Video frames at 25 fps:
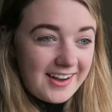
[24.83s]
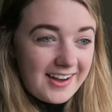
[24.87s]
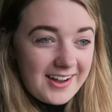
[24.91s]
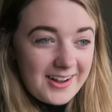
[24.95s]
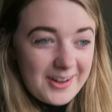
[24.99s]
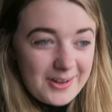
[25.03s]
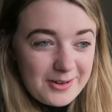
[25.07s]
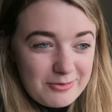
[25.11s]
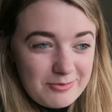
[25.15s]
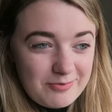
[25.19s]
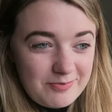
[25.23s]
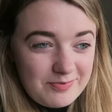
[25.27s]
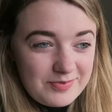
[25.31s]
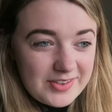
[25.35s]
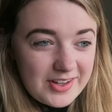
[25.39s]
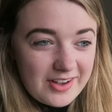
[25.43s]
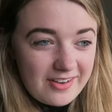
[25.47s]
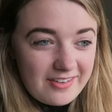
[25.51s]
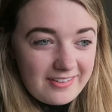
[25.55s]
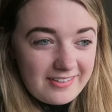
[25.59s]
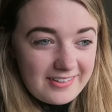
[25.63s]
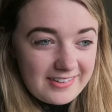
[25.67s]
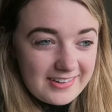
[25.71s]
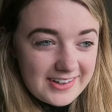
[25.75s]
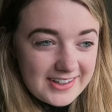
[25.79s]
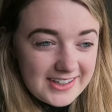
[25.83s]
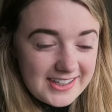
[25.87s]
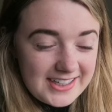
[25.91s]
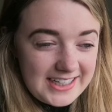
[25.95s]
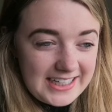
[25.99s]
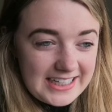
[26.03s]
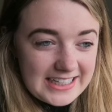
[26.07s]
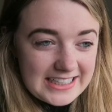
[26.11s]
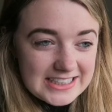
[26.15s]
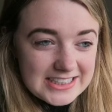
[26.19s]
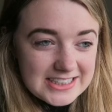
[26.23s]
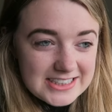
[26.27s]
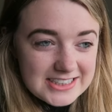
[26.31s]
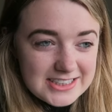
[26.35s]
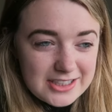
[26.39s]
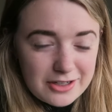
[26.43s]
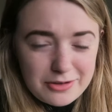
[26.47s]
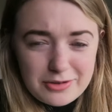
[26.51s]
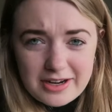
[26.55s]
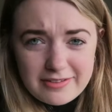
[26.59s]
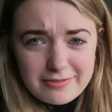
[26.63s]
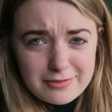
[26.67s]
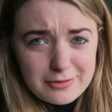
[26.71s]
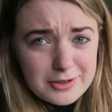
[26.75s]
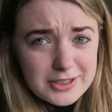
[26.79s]
Um, I
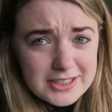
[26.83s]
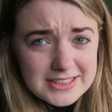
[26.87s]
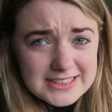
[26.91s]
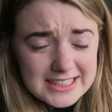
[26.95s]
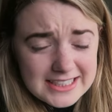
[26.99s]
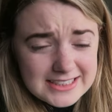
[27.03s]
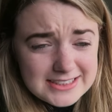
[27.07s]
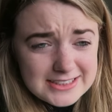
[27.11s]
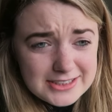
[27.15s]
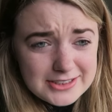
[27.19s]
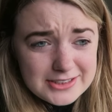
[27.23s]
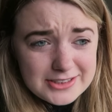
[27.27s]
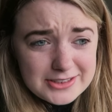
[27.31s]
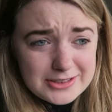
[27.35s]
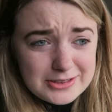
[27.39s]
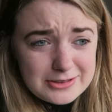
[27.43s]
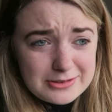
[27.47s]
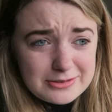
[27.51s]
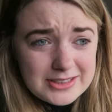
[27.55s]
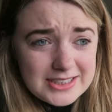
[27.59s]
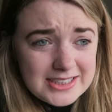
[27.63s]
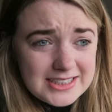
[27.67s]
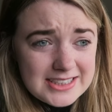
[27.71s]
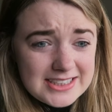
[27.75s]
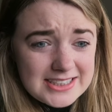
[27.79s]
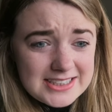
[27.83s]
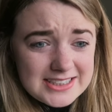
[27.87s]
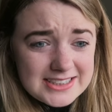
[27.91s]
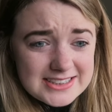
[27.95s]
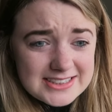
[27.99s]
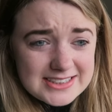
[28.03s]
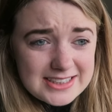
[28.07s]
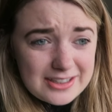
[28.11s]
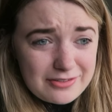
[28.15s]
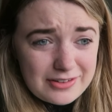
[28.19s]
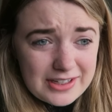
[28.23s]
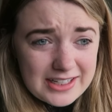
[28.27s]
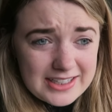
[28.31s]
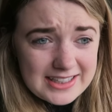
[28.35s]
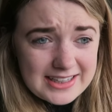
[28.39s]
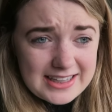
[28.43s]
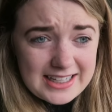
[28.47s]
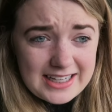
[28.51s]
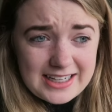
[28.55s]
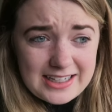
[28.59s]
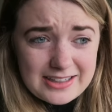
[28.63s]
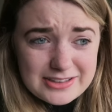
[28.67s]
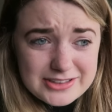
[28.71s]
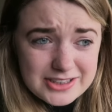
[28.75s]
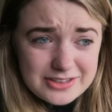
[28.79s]
don't ever want a tattoo, stuff like
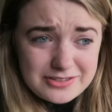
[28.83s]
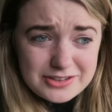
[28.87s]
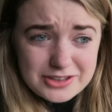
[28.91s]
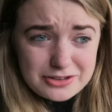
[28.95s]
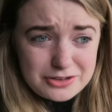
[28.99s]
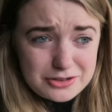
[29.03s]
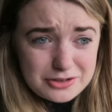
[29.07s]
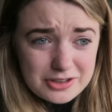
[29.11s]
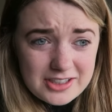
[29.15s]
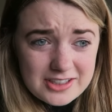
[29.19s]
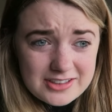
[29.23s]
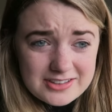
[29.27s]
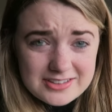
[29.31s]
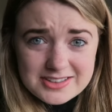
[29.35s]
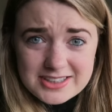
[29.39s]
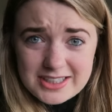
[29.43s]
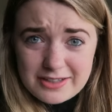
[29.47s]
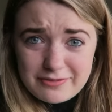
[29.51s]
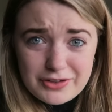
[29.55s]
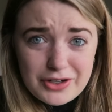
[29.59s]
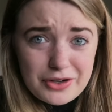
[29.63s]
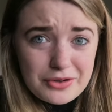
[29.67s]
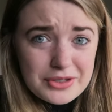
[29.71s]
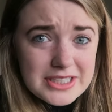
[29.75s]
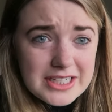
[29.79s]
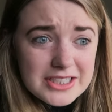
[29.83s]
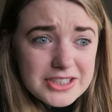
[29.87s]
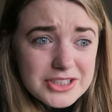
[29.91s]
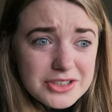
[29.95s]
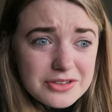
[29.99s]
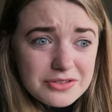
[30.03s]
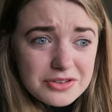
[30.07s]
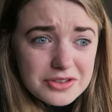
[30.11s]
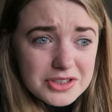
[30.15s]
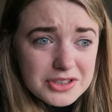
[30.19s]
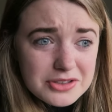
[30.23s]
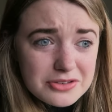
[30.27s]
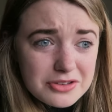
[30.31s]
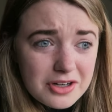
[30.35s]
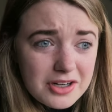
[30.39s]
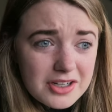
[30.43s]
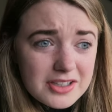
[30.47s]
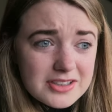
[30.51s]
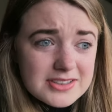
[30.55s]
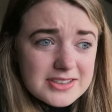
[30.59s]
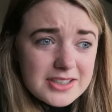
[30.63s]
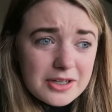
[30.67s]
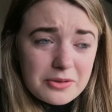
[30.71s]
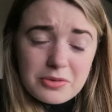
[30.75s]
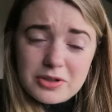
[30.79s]
that. I don't do drugs, have no intention doing
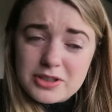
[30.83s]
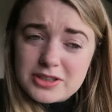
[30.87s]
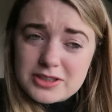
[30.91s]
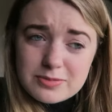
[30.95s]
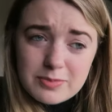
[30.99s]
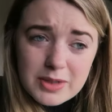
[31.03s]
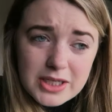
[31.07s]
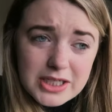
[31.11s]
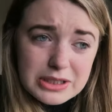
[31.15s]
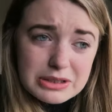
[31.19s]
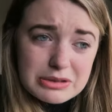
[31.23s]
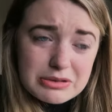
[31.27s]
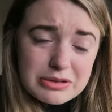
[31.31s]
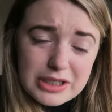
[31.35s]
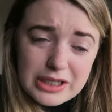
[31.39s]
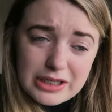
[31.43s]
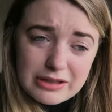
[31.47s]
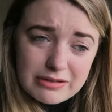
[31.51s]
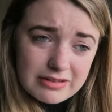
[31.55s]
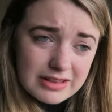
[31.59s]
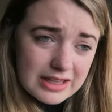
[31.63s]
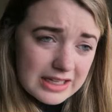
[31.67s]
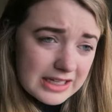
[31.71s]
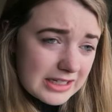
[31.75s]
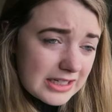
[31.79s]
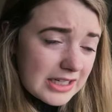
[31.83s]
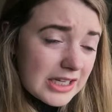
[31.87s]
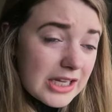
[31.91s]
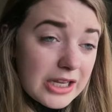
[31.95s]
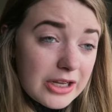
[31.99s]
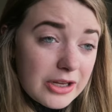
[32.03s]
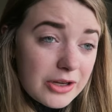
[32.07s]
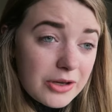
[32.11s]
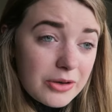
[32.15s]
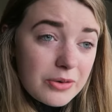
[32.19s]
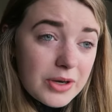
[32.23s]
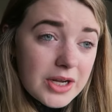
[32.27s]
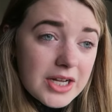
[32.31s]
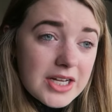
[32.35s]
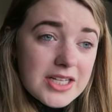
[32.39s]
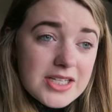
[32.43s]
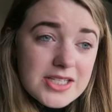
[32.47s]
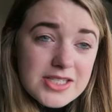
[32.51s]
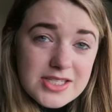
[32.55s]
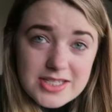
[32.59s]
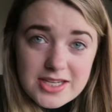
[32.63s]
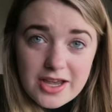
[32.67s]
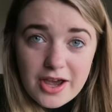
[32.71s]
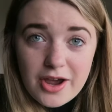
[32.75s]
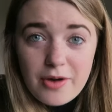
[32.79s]
drugs, don't want to smoke, no thank you.
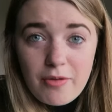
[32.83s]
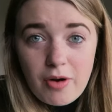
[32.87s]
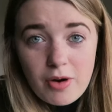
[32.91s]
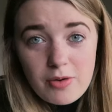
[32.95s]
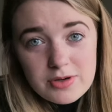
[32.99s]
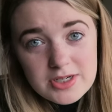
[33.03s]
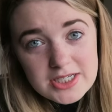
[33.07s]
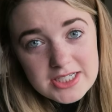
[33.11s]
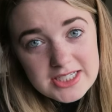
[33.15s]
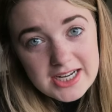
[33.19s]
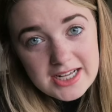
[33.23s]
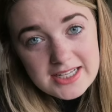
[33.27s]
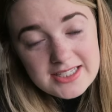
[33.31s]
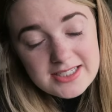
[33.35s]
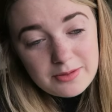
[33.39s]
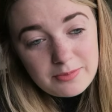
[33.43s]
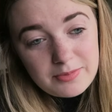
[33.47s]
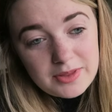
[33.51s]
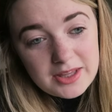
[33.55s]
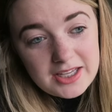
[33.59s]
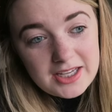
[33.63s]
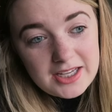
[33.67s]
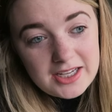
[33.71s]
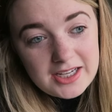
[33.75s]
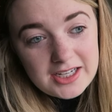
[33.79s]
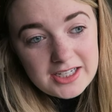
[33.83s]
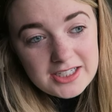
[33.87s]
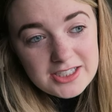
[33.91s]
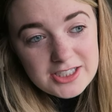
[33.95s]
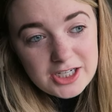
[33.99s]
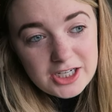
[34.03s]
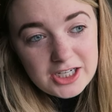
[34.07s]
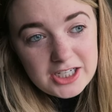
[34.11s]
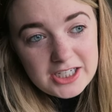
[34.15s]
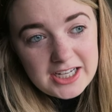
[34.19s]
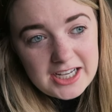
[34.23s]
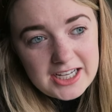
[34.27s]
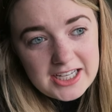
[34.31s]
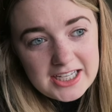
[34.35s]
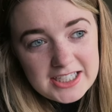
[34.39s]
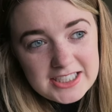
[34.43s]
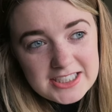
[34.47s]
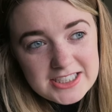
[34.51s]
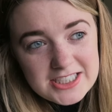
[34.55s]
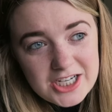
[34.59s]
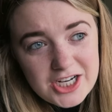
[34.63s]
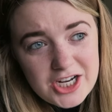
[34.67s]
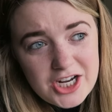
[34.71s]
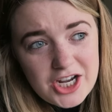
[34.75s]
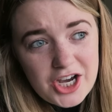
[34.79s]
So I wanted to get something done,
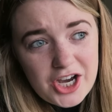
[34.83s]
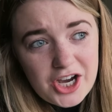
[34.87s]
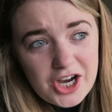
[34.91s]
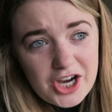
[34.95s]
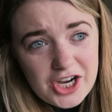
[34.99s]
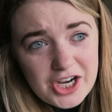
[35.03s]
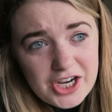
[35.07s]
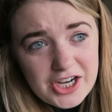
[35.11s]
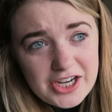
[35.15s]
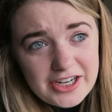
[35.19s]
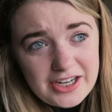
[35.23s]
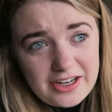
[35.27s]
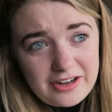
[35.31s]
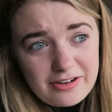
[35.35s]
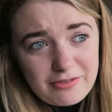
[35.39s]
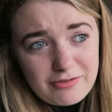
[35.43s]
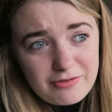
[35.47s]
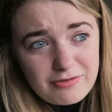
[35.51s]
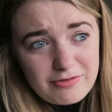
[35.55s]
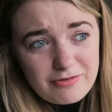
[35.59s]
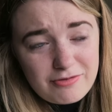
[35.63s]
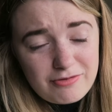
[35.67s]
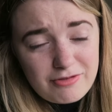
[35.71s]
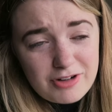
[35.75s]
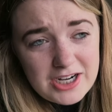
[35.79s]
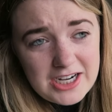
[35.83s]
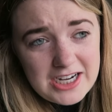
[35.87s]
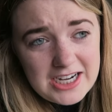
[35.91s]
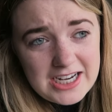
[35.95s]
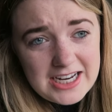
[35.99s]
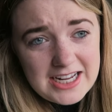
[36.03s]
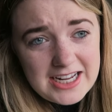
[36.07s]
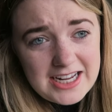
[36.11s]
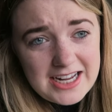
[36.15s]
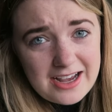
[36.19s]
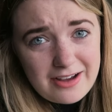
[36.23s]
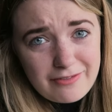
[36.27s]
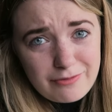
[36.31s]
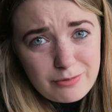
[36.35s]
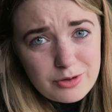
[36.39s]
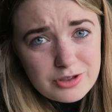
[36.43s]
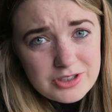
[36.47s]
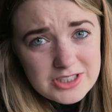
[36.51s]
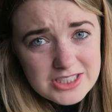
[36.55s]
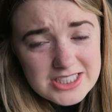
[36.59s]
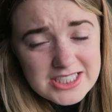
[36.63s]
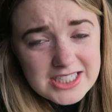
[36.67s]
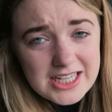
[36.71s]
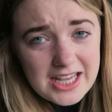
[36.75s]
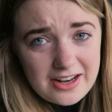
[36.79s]
and I really have
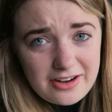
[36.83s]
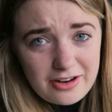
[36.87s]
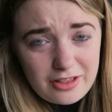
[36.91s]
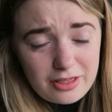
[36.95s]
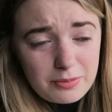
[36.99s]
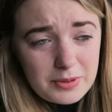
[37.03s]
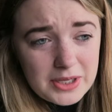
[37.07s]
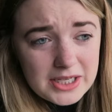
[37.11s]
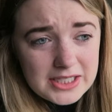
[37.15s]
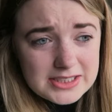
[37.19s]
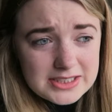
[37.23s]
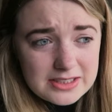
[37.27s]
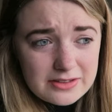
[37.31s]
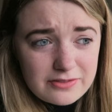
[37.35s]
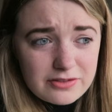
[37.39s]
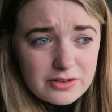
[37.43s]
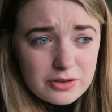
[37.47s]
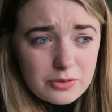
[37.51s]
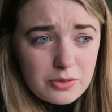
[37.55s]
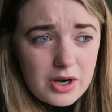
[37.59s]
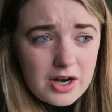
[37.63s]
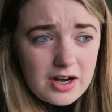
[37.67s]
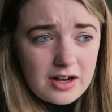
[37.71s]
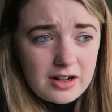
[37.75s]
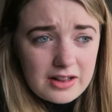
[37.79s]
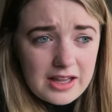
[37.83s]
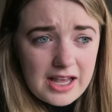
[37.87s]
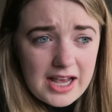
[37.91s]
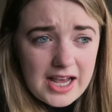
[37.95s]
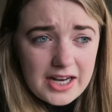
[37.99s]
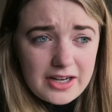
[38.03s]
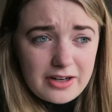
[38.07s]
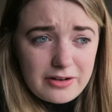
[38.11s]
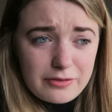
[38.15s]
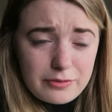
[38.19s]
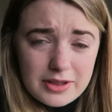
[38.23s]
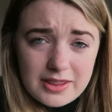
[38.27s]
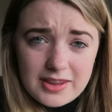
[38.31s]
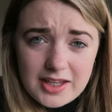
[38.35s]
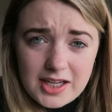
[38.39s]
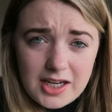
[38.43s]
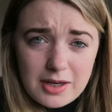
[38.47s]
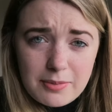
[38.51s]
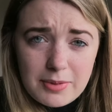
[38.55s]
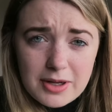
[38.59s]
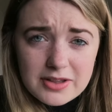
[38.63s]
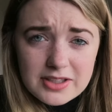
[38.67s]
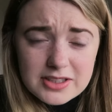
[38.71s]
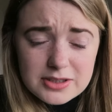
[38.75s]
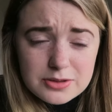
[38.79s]
wanted to get another piercing for a while, and I've been
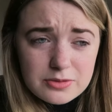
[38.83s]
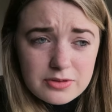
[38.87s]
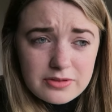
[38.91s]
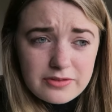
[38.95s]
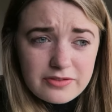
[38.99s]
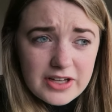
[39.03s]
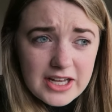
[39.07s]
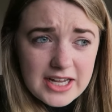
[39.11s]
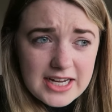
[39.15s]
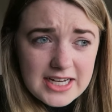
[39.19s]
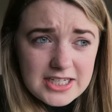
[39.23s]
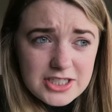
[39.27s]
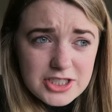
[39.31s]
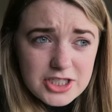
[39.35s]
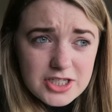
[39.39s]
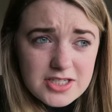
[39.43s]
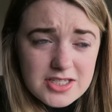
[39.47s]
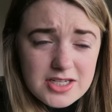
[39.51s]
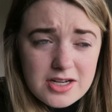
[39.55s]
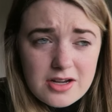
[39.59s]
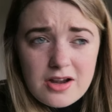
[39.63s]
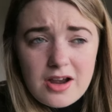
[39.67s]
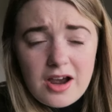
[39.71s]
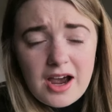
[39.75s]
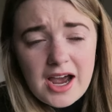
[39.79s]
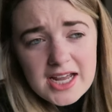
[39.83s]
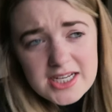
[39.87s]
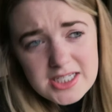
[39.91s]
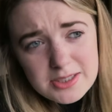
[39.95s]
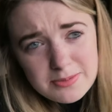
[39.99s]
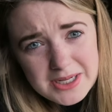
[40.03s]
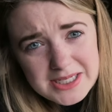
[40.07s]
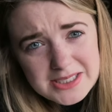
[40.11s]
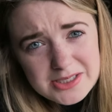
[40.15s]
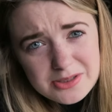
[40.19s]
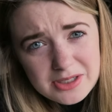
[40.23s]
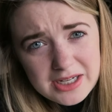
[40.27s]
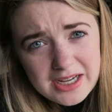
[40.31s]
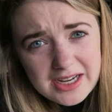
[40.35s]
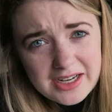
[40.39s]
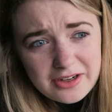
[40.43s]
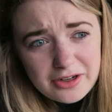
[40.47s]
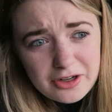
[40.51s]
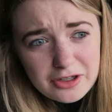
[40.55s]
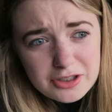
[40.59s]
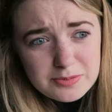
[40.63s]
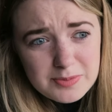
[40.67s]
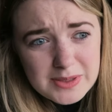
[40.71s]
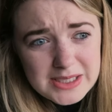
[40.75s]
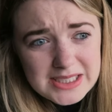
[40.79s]
thinking about this one for ages. Had debated on getting a
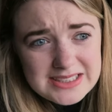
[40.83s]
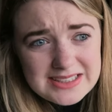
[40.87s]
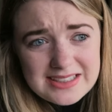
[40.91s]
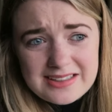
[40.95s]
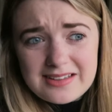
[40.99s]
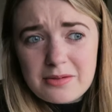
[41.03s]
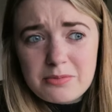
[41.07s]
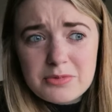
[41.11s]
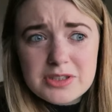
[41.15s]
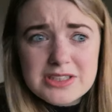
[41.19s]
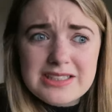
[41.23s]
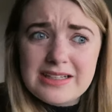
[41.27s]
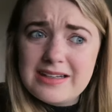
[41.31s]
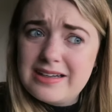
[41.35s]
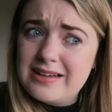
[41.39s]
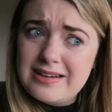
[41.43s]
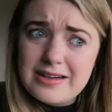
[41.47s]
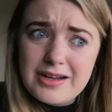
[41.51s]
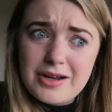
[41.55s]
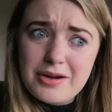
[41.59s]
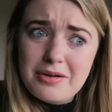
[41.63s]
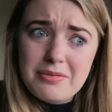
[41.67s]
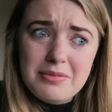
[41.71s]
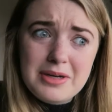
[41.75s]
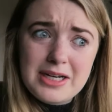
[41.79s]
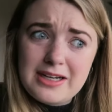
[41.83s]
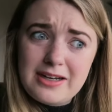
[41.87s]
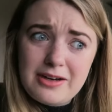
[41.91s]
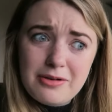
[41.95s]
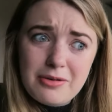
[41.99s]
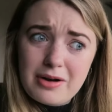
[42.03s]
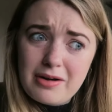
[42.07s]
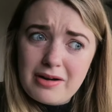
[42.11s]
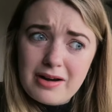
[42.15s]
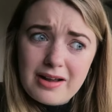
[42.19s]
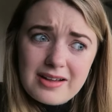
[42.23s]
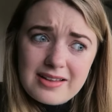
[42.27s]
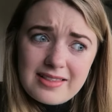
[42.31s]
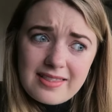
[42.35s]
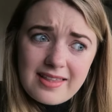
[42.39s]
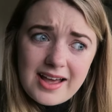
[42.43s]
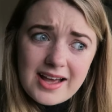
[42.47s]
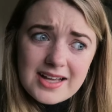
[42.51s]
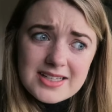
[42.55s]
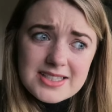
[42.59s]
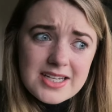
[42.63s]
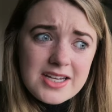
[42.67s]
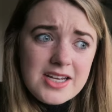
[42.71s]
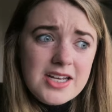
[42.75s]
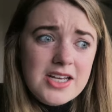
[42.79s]
nose piercing, then was like, no Emily, you won't like
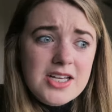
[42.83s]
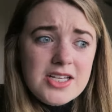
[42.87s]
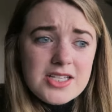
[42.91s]
that.